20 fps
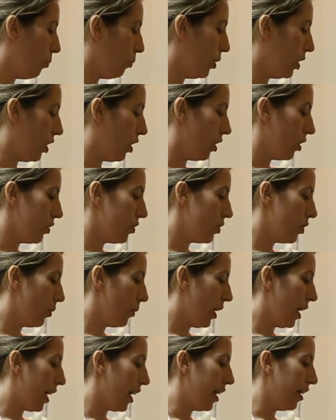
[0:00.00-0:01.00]
We
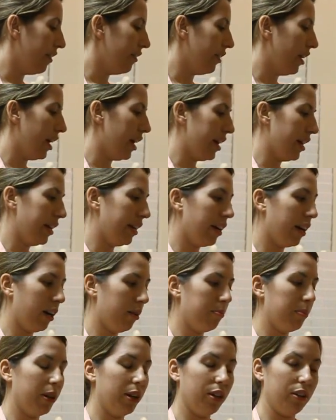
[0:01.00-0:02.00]
also have a
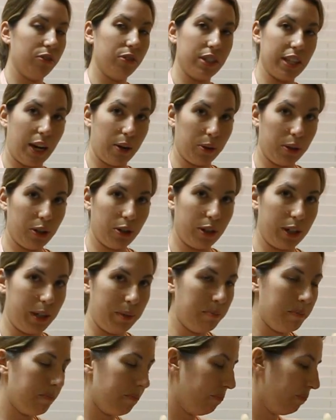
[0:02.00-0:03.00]
cup of sour
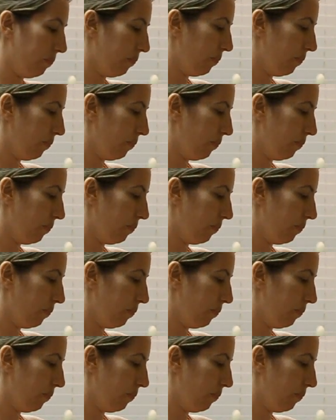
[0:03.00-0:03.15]
cream.